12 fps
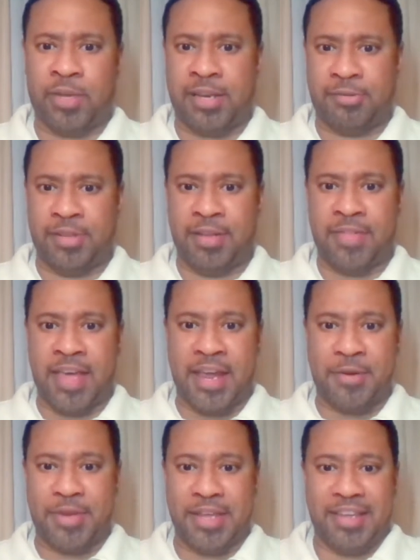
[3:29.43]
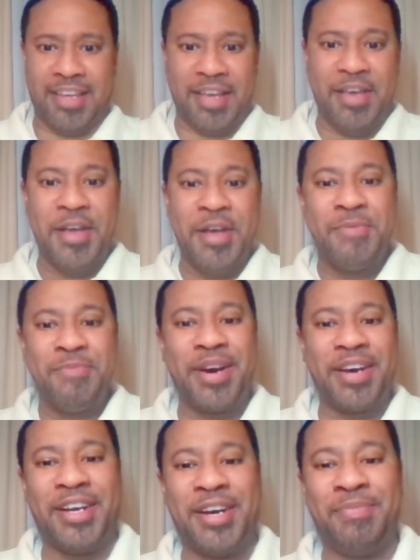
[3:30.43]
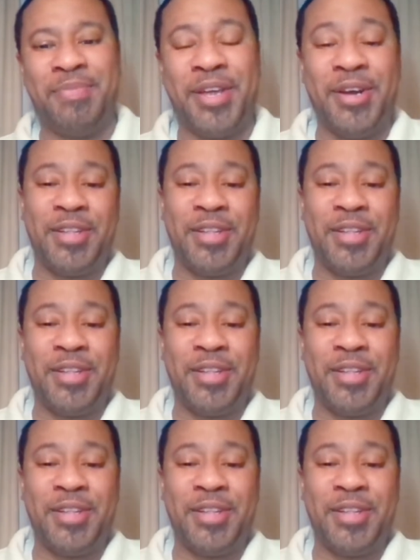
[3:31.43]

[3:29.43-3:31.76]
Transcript: Should I just leave that out? But